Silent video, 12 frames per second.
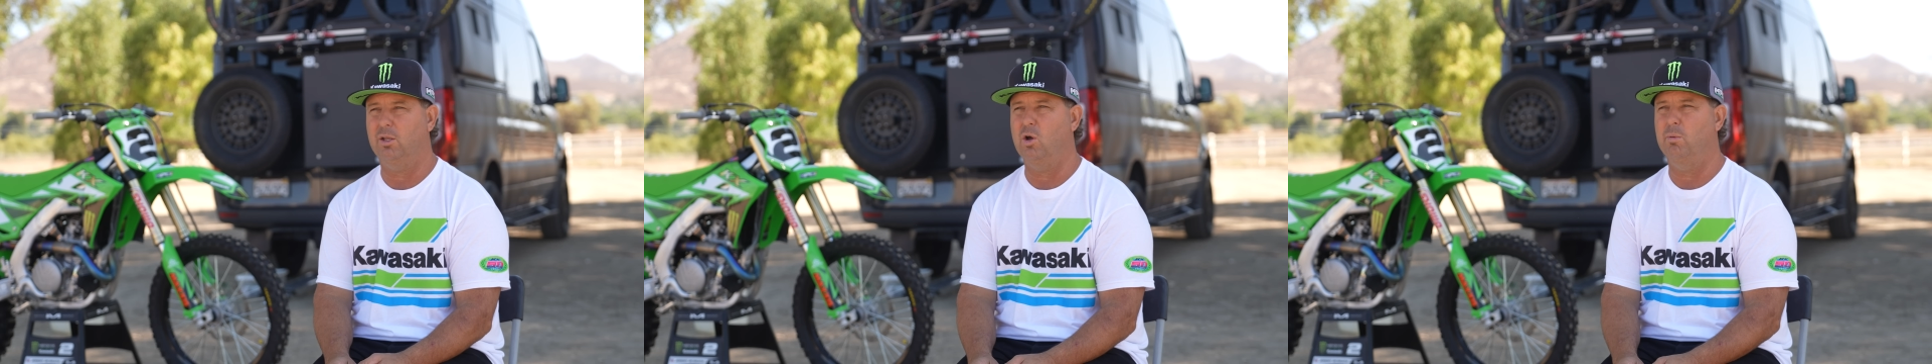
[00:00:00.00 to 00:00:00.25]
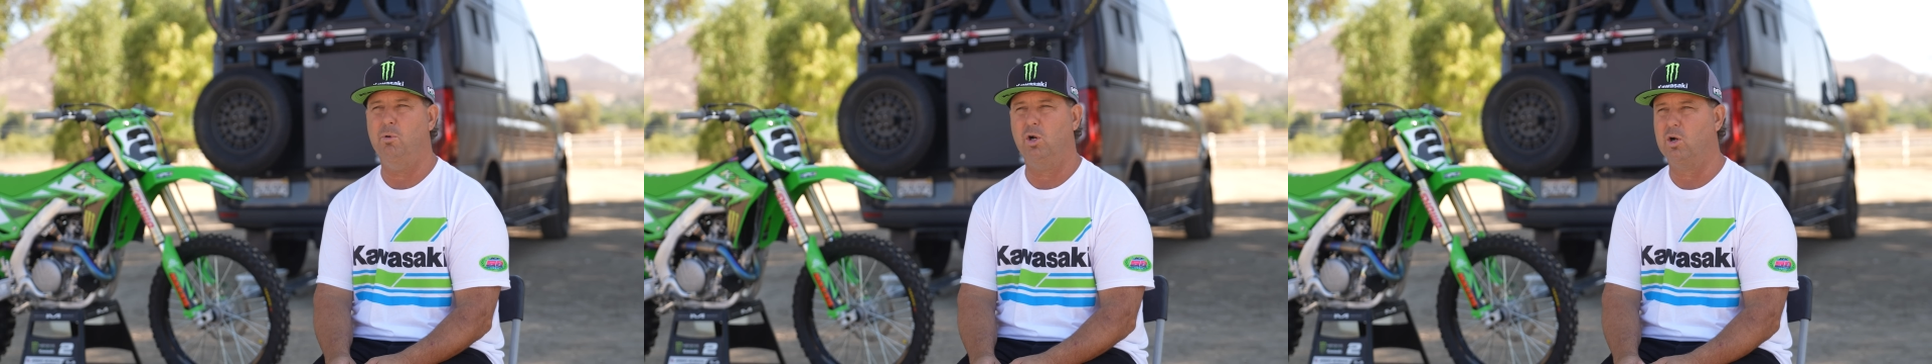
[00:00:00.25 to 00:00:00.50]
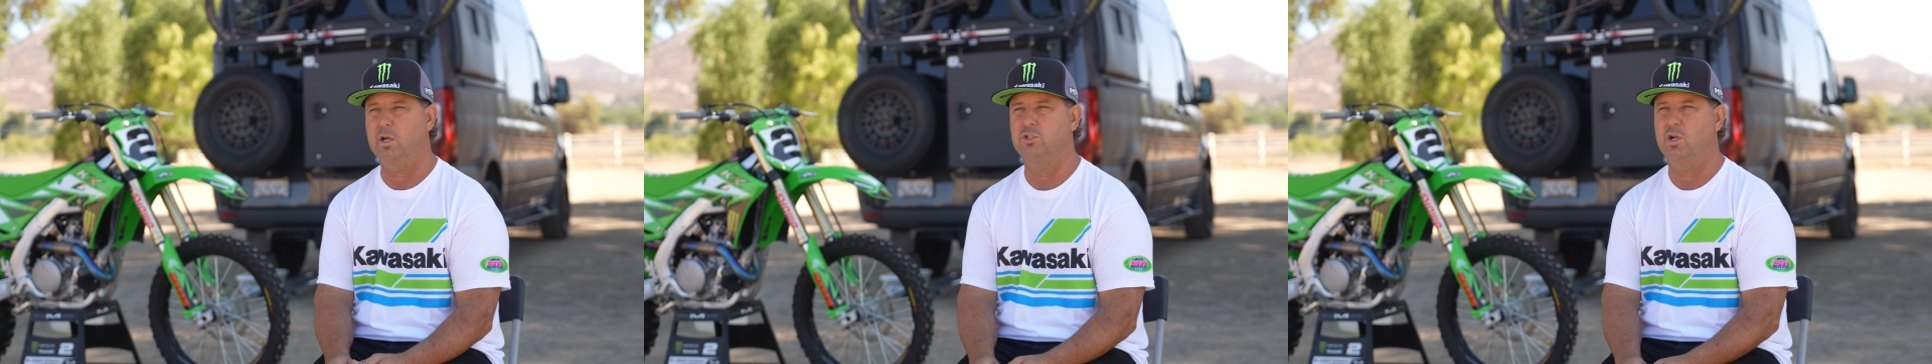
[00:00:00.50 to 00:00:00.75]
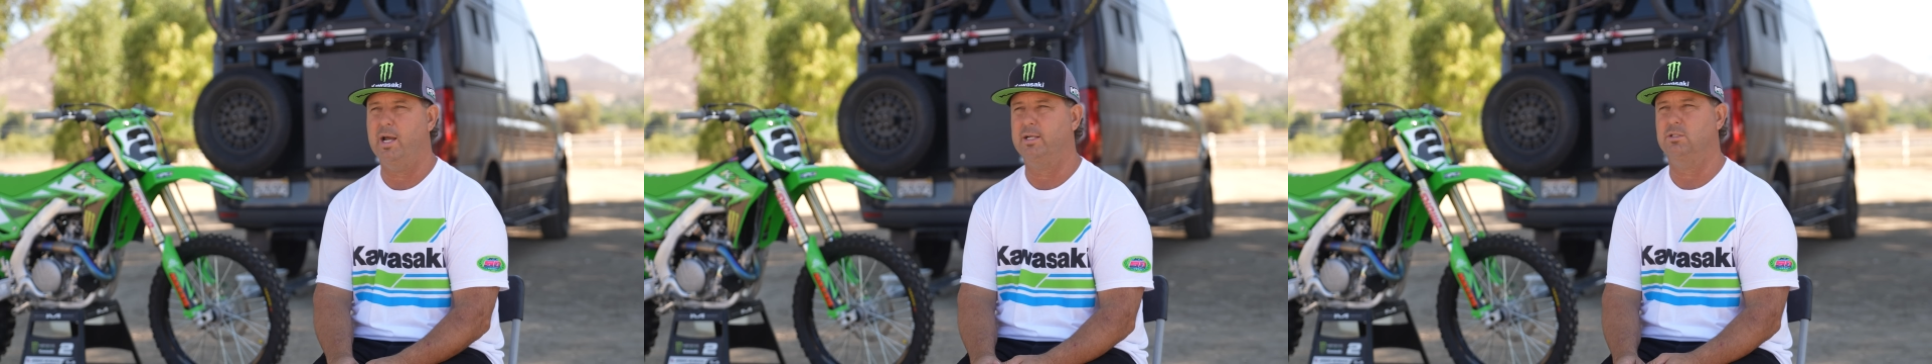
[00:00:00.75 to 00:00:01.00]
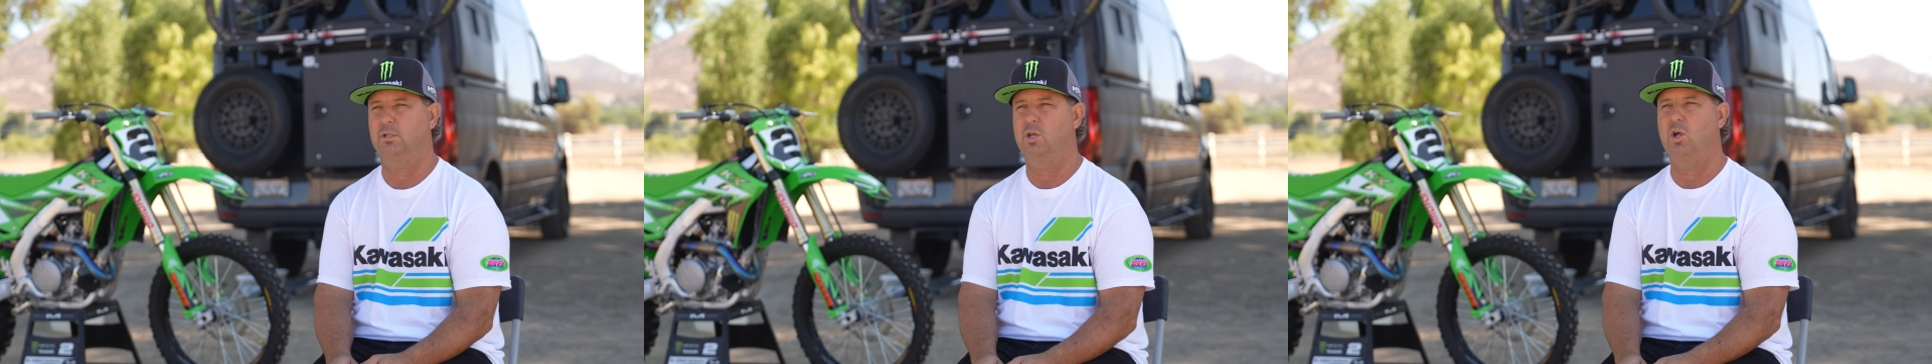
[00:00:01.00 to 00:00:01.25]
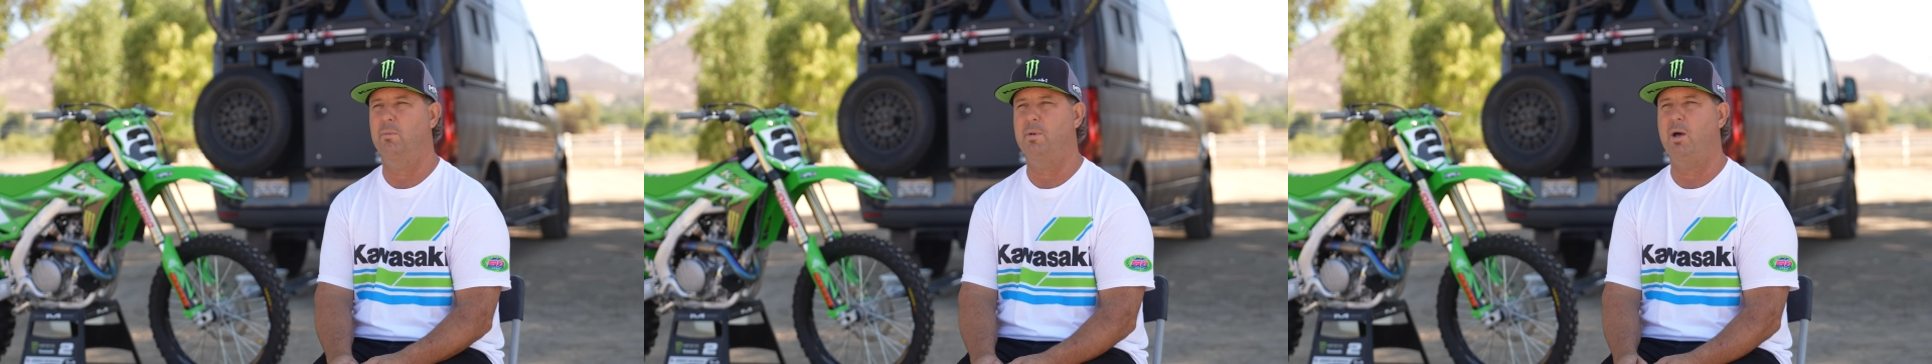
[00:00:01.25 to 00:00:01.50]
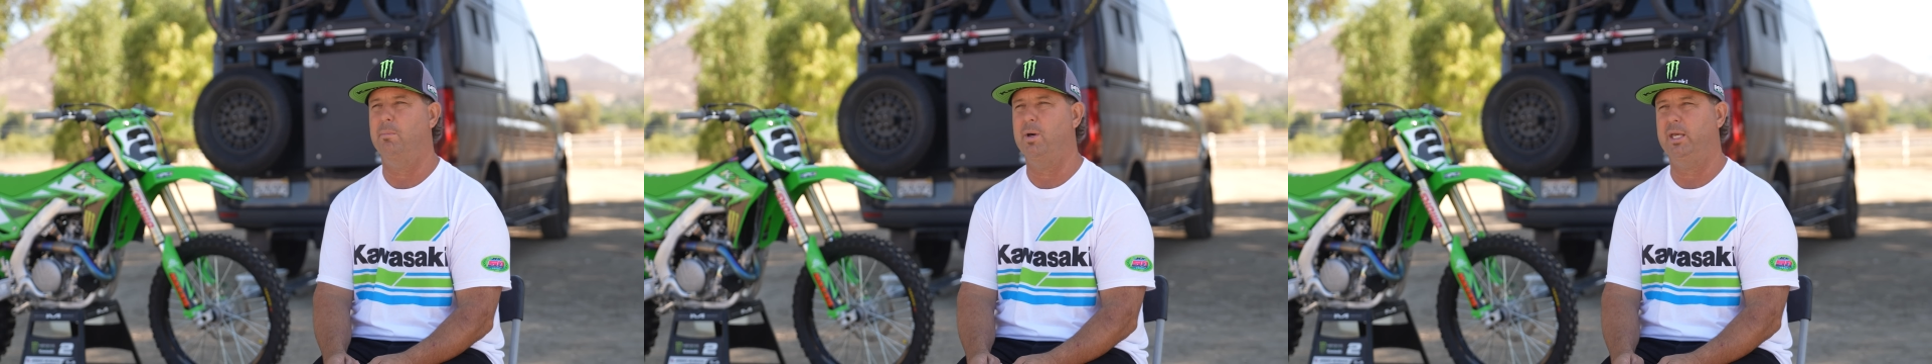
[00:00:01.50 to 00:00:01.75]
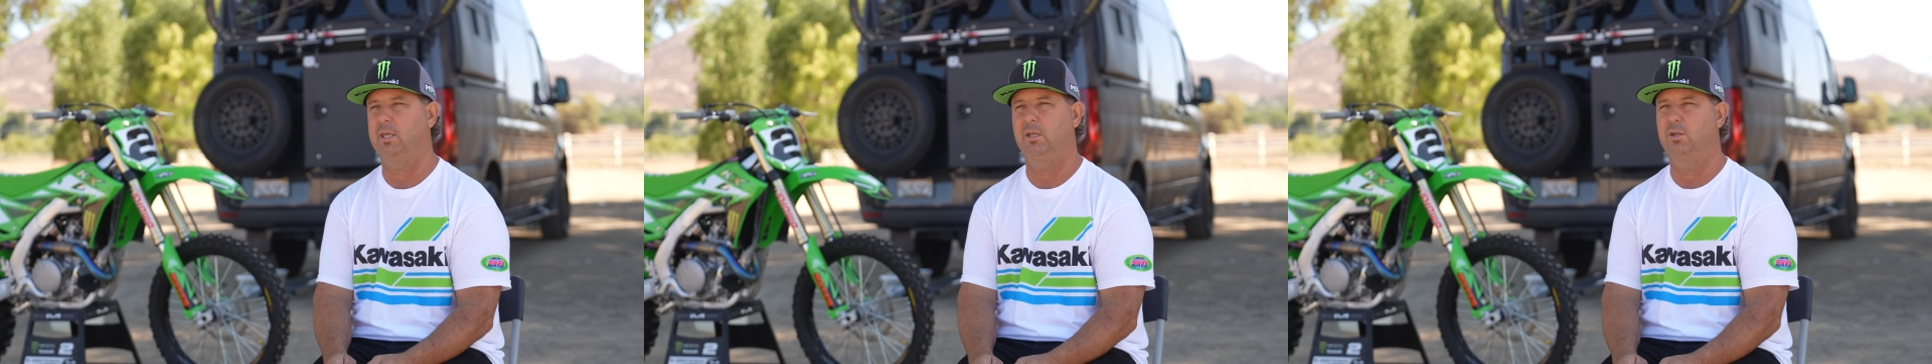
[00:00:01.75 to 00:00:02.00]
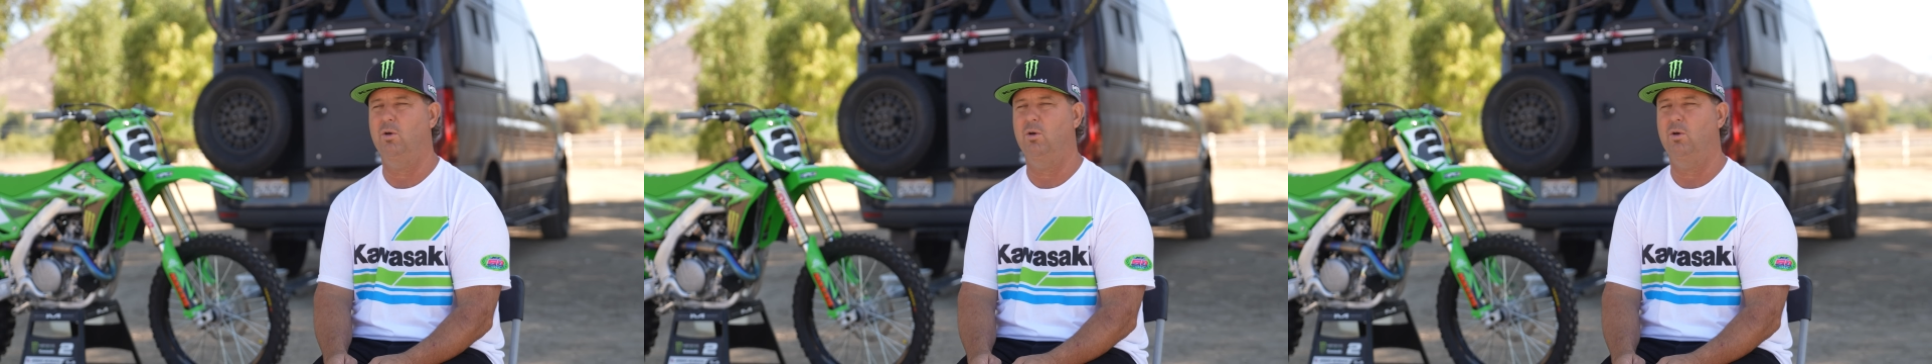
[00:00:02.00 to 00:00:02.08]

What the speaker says: and go to motocross tracks and go to mountain biking and